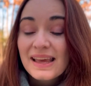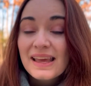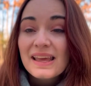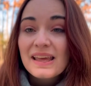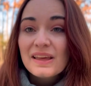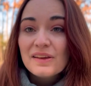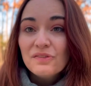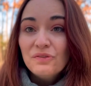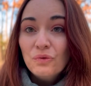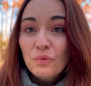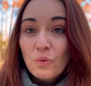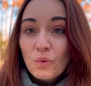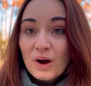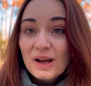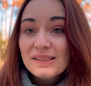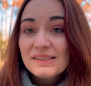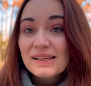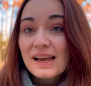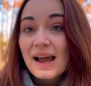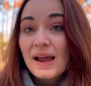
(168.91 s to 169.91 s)
if
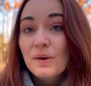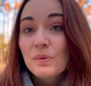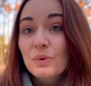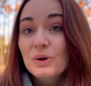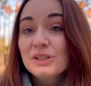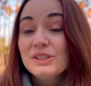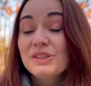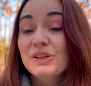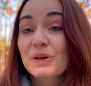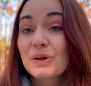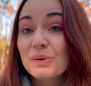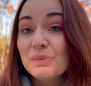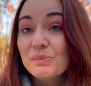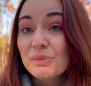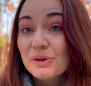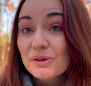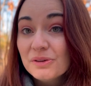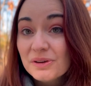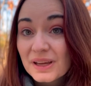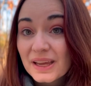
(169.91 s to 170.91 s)
what I want to
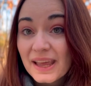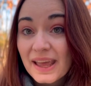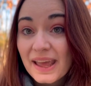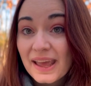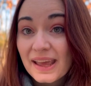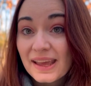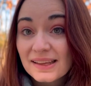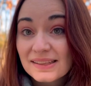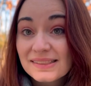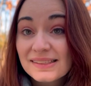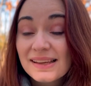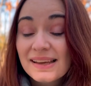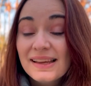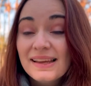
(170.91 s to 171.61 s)
communicate